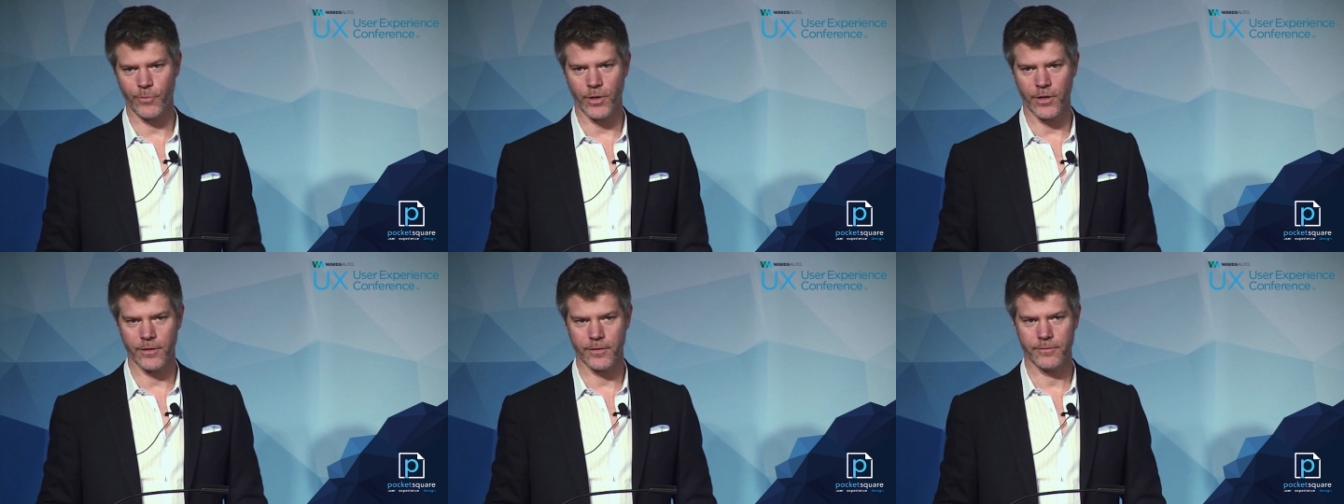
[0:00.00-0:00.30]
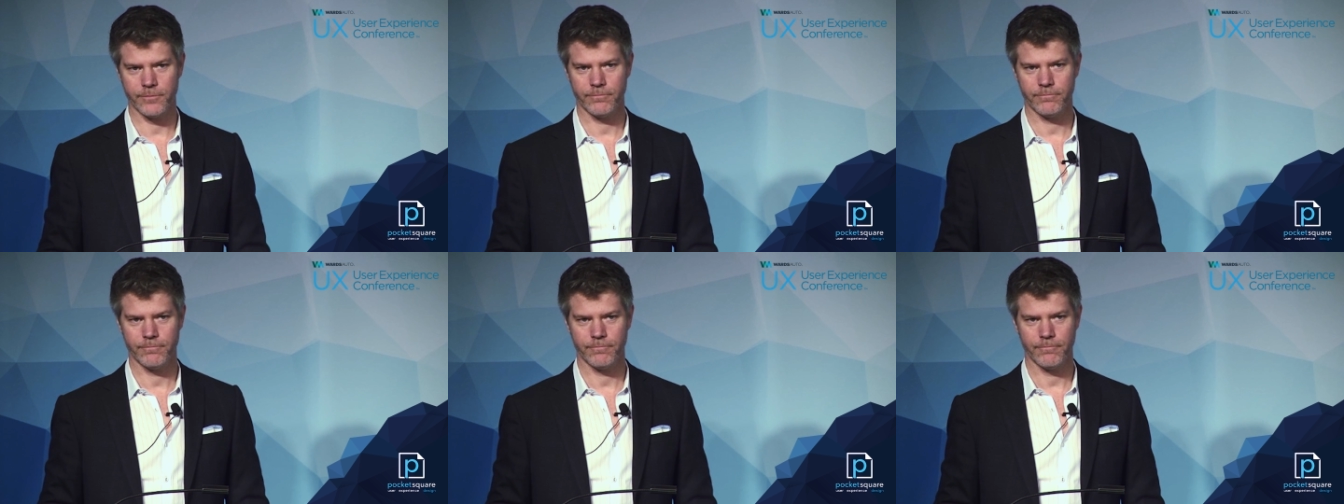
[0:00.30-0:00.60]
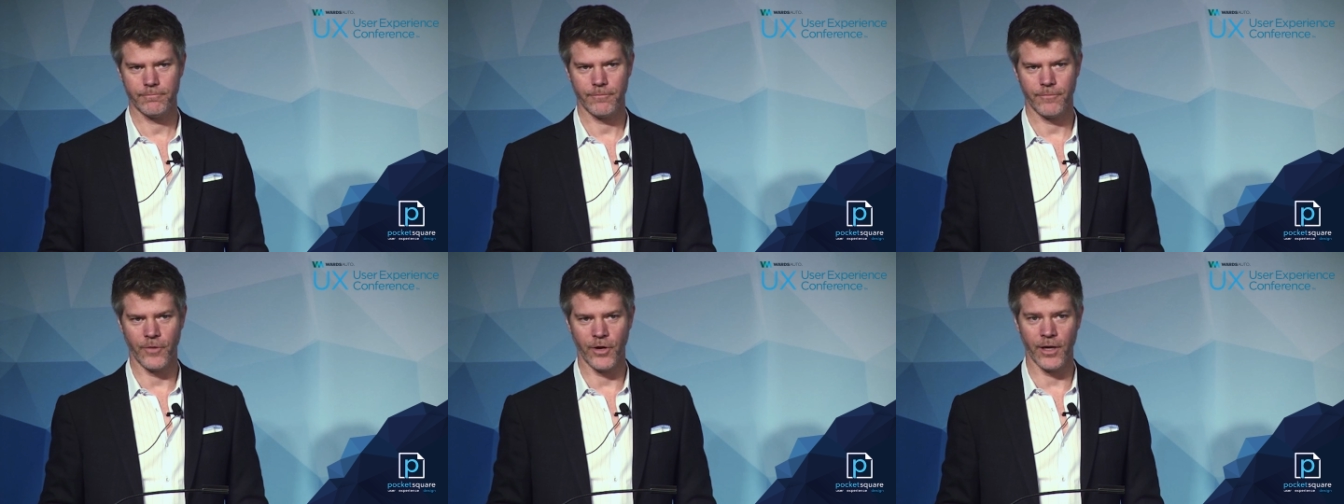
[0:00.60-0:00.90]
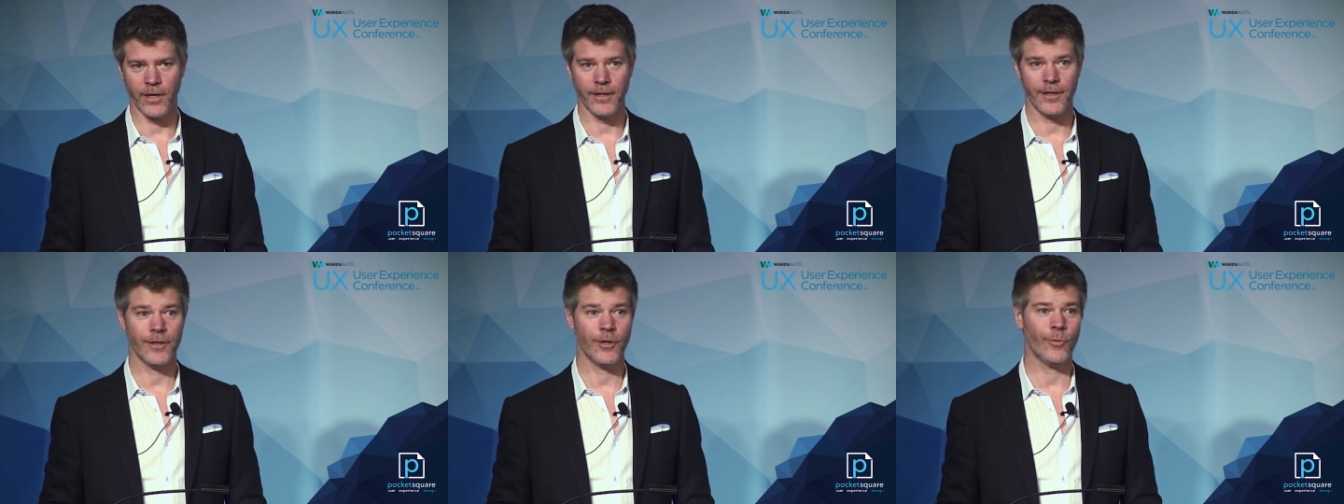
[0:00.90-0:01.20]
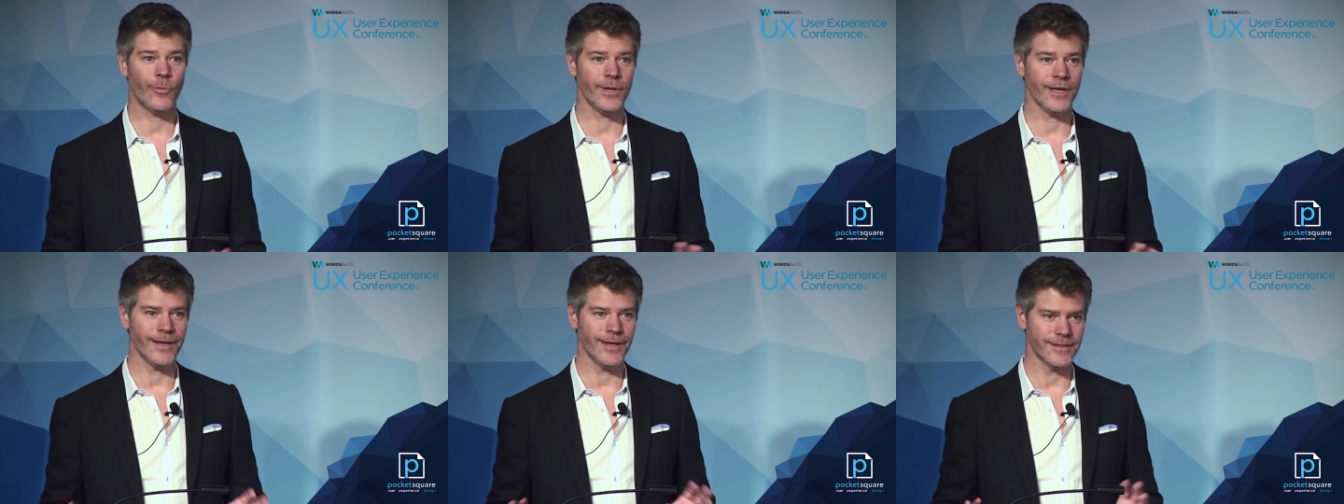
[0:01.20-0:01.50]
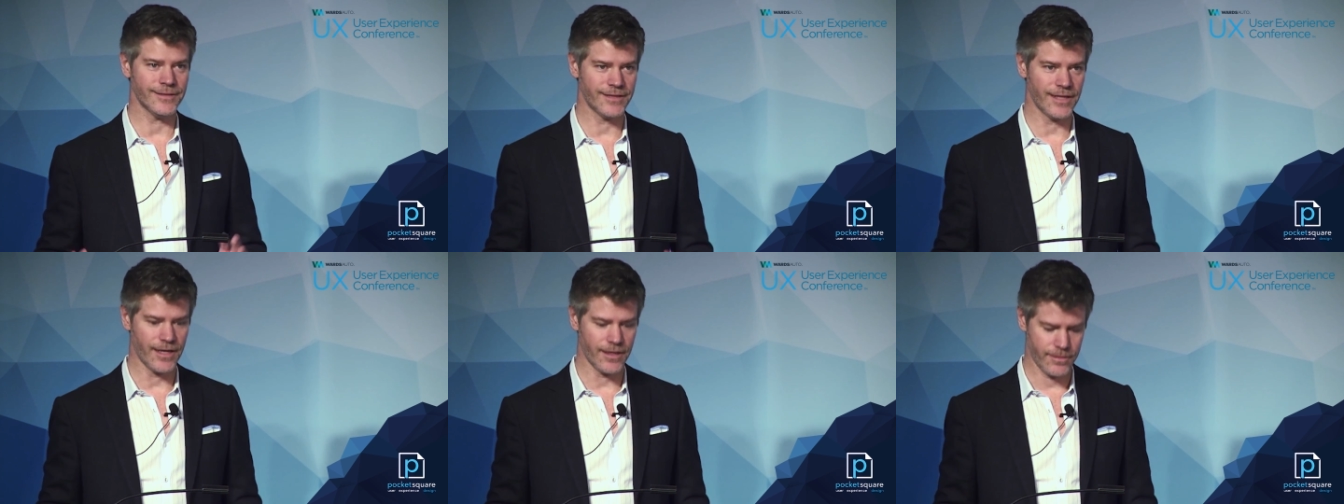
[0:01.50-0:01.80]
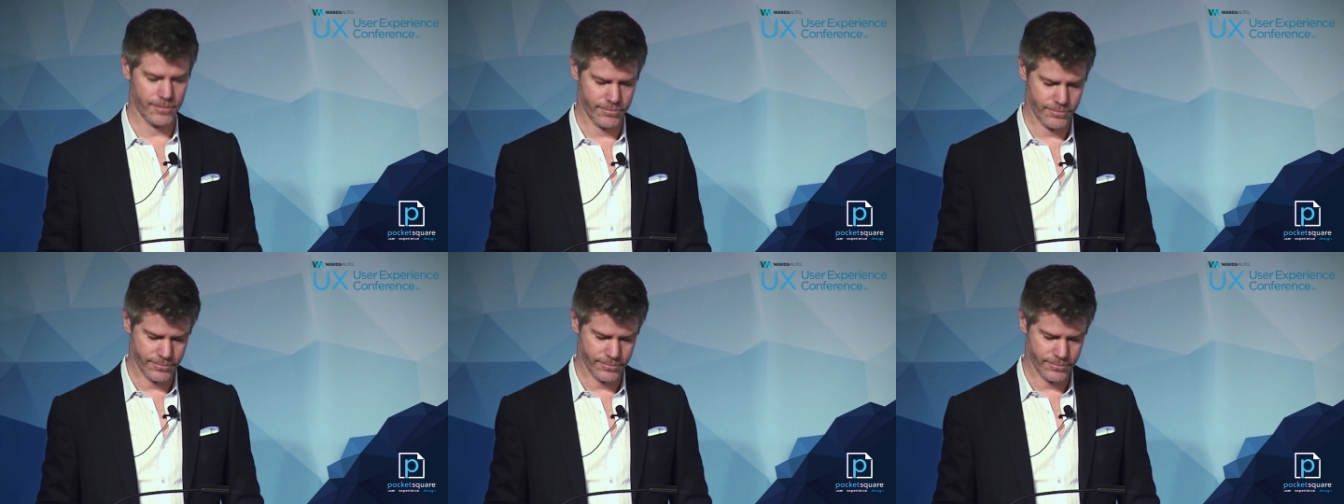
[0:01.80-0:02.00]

part, right? Nobody does that.